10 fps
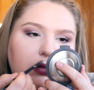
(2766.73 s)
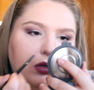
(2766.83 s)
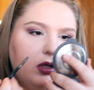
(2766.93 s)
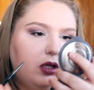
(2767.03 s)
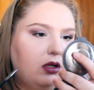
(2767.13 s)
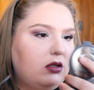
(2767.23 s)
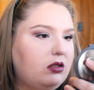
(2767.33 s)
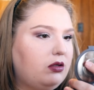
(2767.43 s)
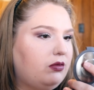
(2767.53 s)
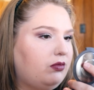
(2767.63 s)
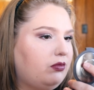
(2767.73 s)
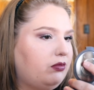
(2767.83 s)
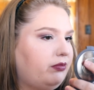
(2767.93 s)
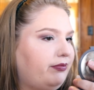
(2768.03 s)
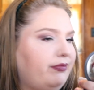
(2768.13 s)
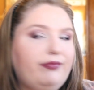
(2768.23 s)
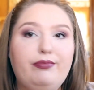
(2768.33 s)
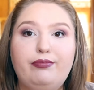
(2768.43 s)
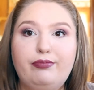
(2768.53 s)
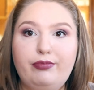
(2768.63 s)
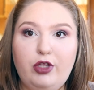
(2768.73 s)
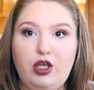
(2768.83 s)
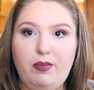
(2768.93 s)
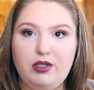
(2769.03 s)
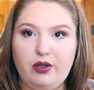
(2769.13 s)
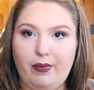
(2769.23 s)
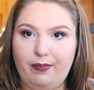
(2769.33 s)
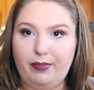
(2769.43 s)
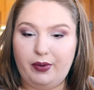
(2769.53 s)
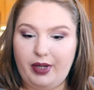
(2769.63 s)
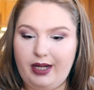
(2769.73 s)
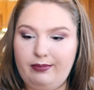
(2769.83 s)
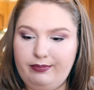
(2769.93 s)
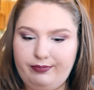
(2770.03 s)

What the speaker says: and hit the Cupid's bow again.